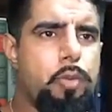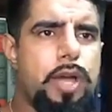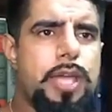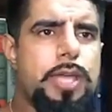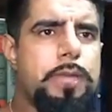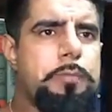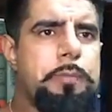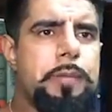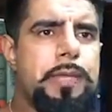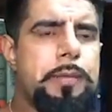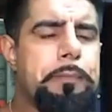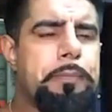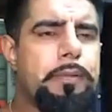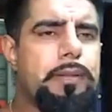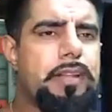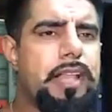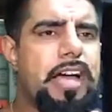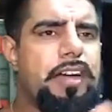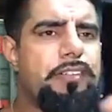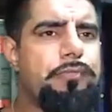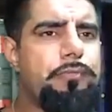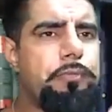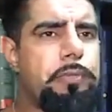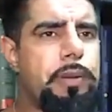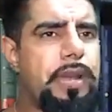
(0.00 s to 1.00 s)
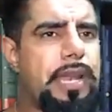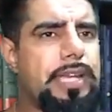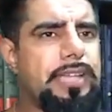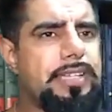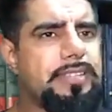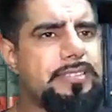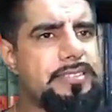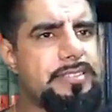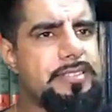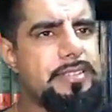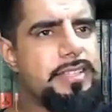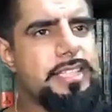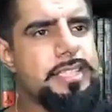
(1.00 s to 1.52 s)
way people have
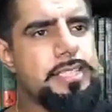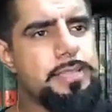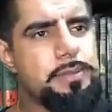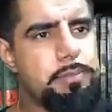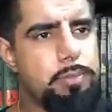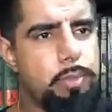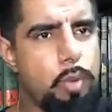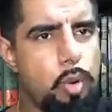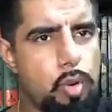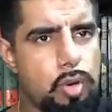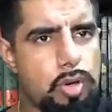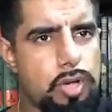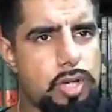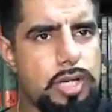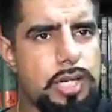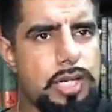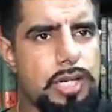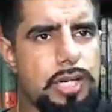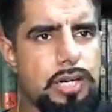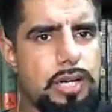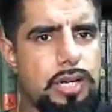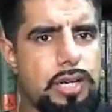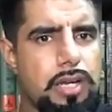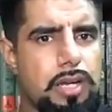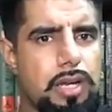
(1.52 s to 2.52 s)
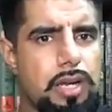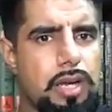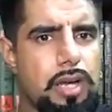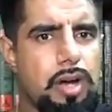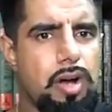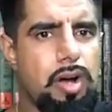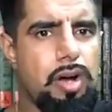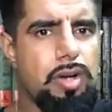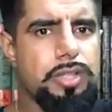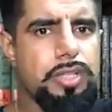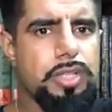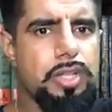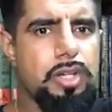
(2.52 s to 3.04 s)
placed this book
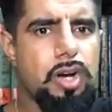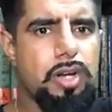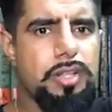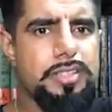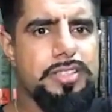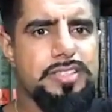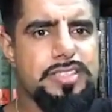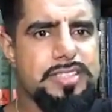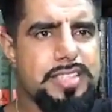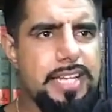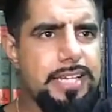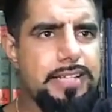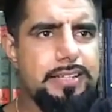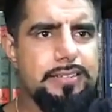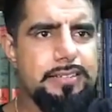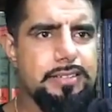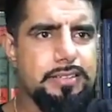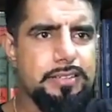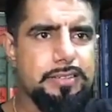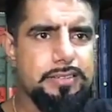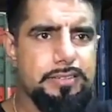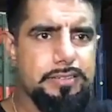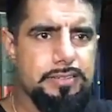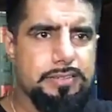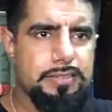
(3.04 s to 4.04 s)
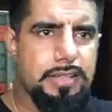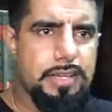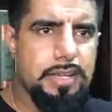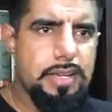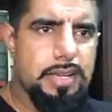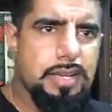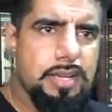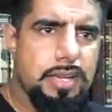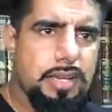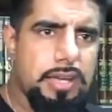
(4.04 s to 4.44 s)
on God's status